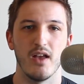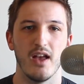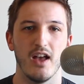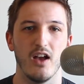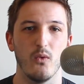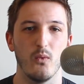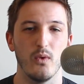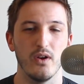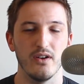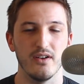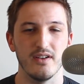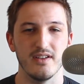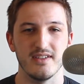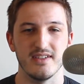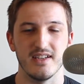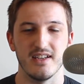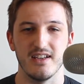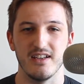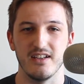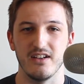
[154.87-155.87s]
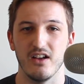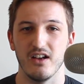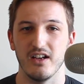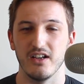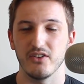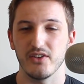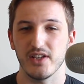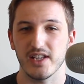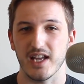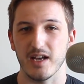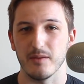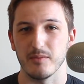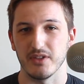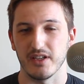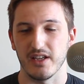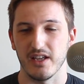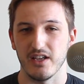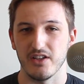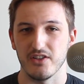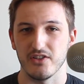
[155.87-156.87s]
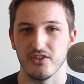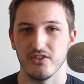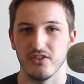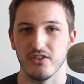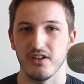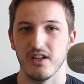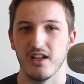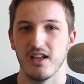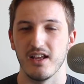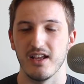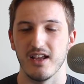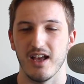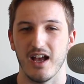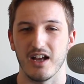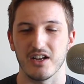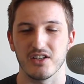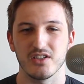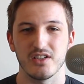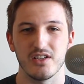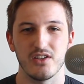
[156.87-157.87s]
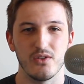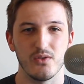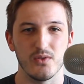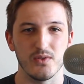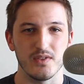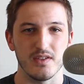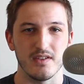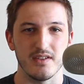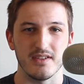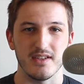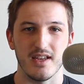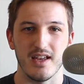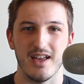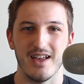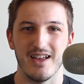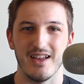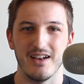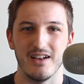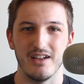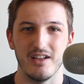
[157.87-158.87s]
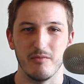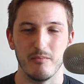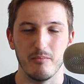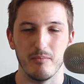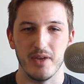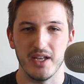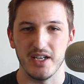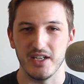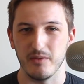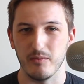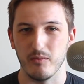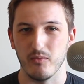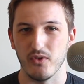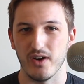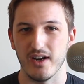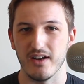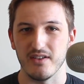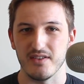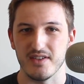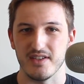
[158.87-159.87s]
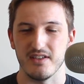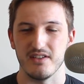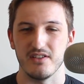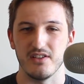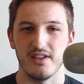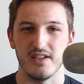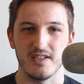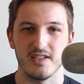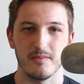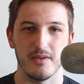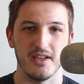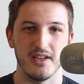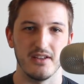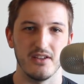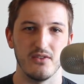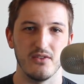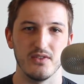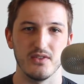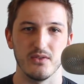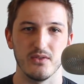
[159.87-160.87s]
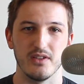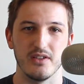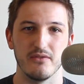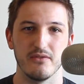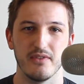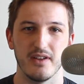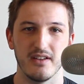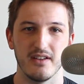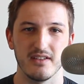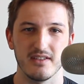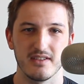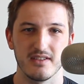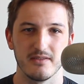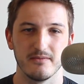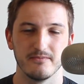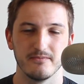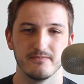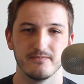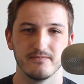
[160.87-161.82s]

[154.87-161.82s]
Uh, whereas an Ionic application actually uses an embedded browser to display the user interface.